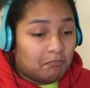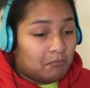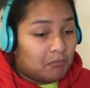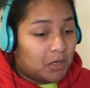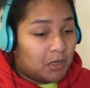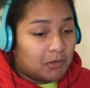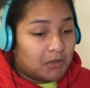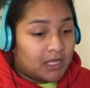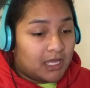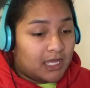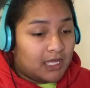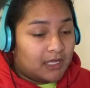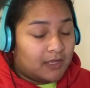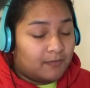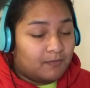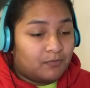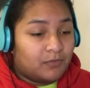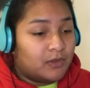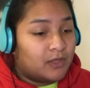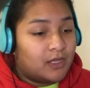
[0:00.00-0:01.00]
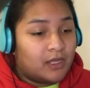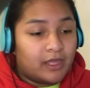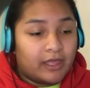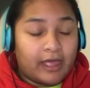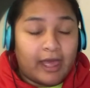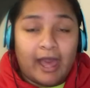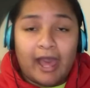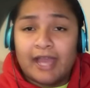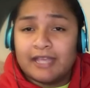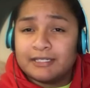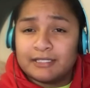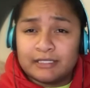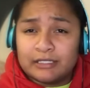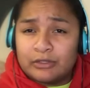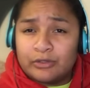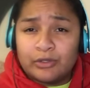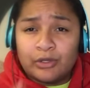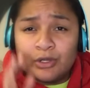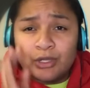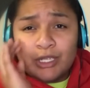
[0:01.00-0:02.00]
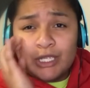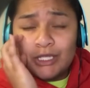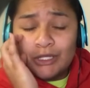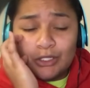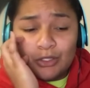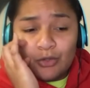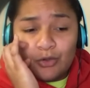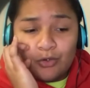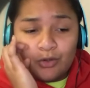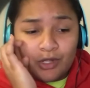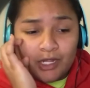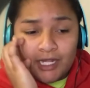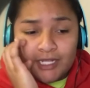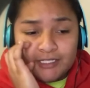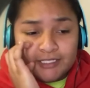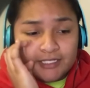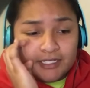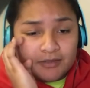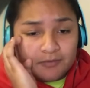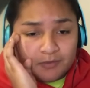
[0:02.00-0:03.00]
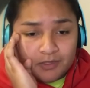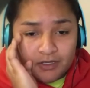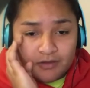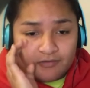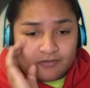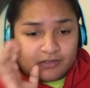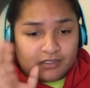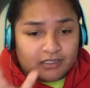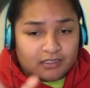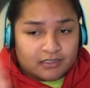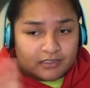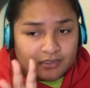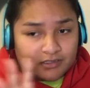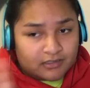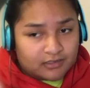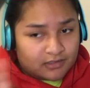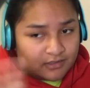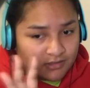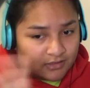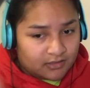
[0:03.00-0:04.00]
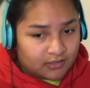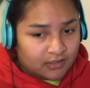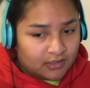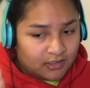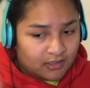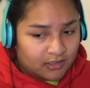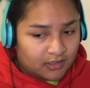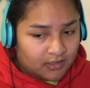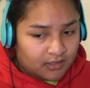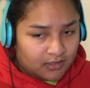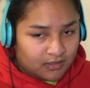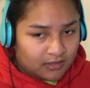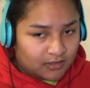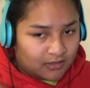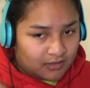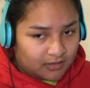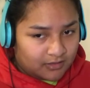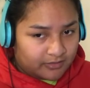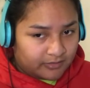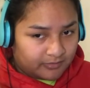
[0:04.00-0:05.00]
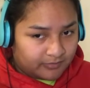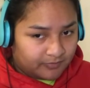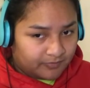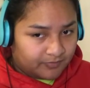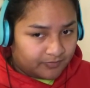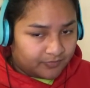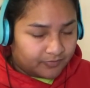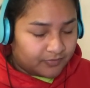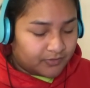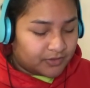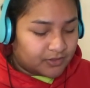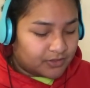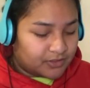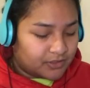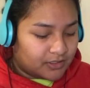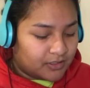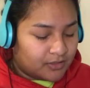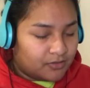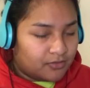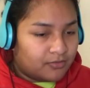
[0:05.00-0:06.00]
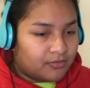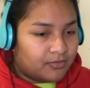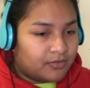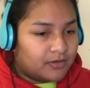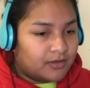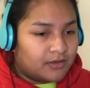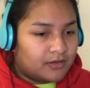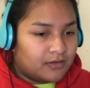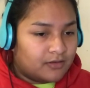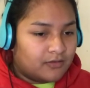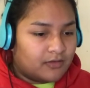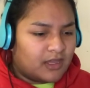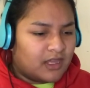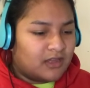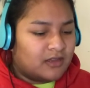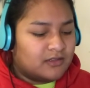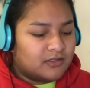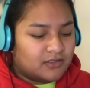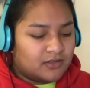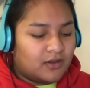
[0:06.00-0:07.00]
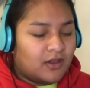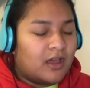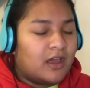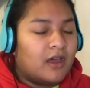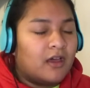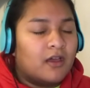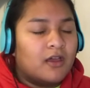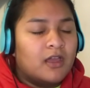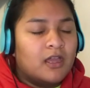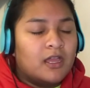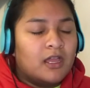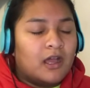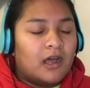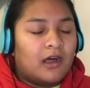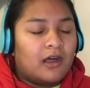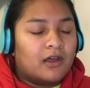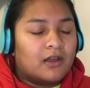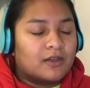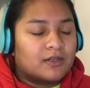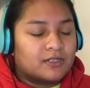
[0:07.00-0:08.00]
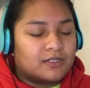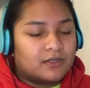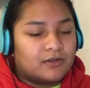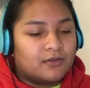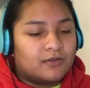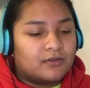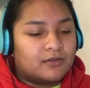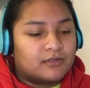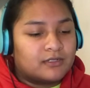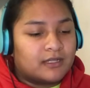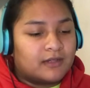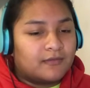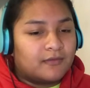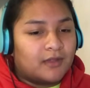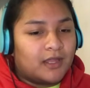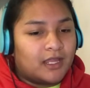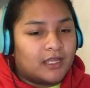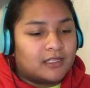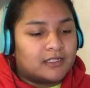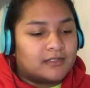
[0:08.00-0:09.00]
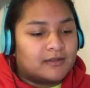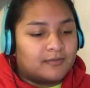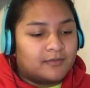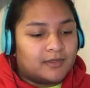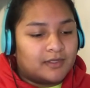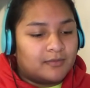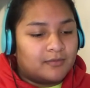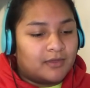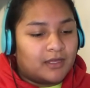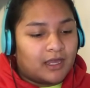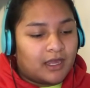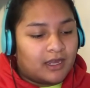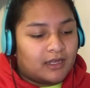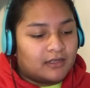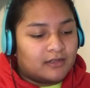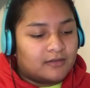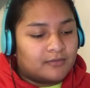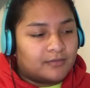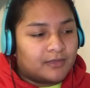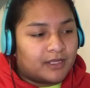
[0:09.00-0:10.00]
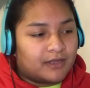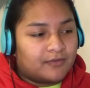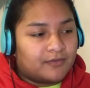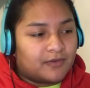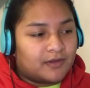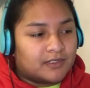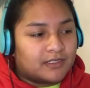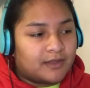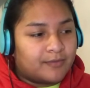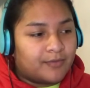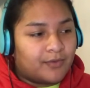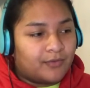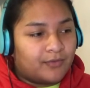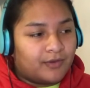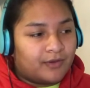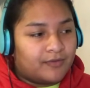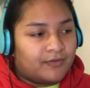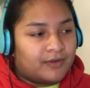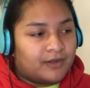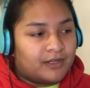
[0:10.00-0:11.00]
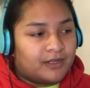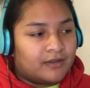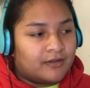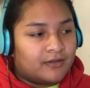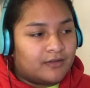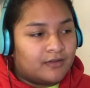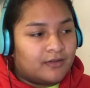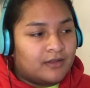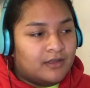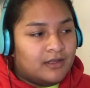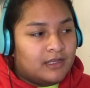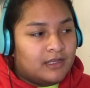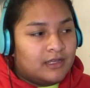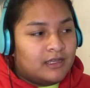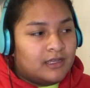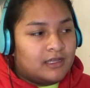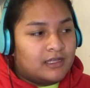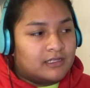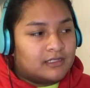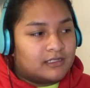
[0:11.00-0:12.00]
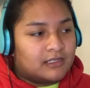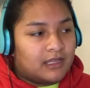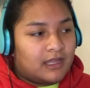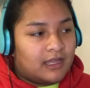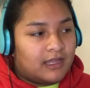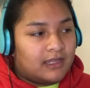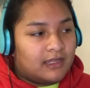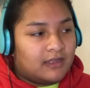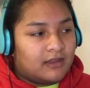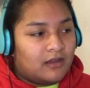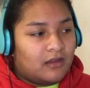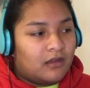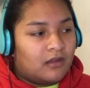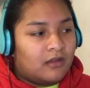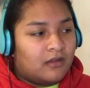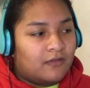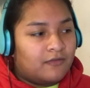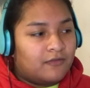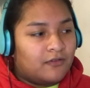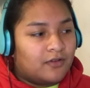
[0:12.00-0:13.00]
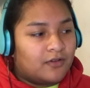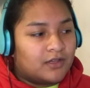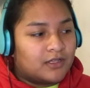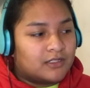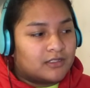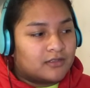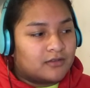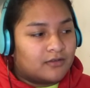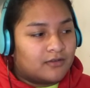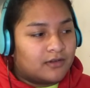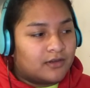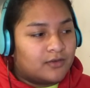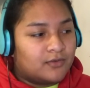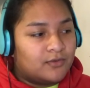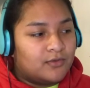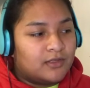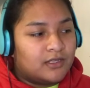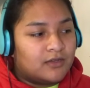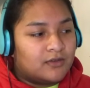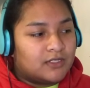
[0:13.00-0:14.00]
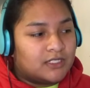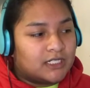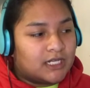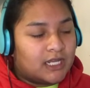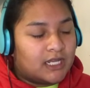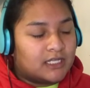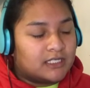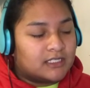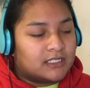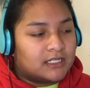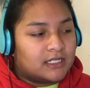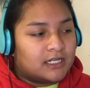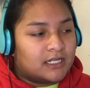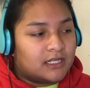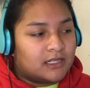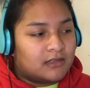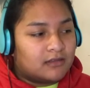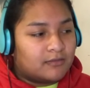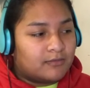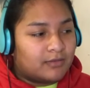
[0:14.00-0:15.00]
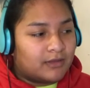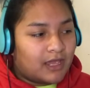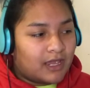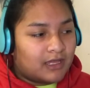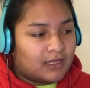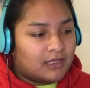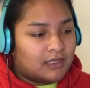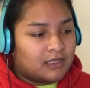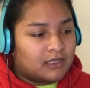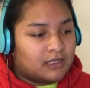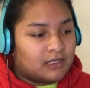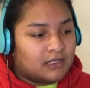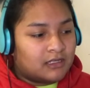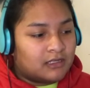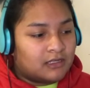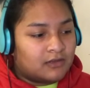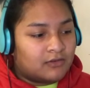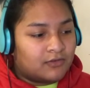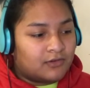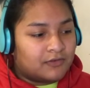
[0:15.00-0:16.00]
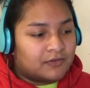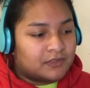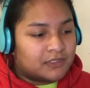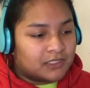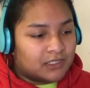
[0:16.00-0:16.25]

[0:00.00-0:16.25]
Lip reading: Okay, I still don't get the whole concept of this show, but okay, because you know how all shows have like something behind them, like for example Riverdale, it's like all focused on who killed Jason and then Black Hood and then Griffiths and